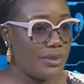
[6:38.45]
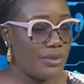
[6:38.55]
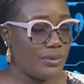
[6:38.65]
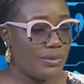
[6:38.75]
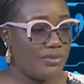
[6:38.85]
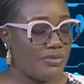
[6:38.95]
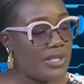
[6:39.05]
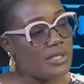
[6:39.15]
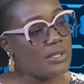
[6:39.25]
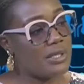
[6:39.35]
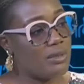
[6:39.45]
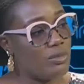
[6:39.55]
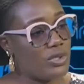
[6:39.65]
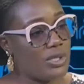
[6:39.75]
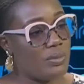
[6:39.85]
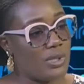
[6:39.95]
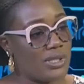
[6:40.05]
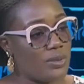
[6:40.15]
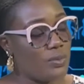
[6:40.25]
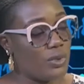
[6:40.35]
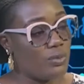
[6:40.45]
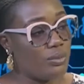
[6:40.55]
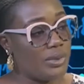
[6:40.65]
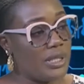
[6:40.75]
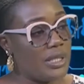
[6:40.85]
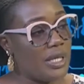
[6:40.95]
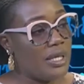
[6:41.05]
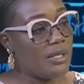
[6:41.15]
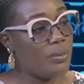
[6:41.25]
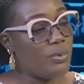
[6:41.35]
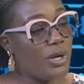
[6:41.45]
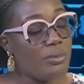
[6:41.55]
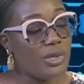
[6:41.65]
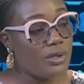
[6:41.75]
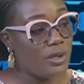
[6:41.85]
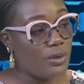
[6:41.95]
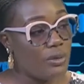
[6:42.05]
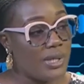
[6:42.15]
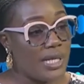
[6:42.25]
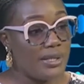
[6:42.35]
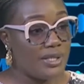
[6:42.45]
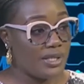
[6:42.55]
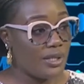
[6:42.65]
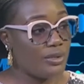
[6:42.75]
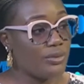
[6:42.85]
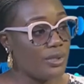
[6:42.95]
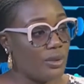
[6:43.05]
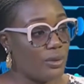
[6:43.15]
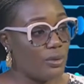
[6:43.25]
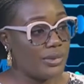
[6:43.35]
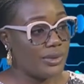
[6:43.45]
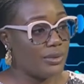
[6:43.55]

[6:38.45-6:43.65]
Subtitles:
So the first and most important one will be the primary glaucoma and the secondary glaucoma.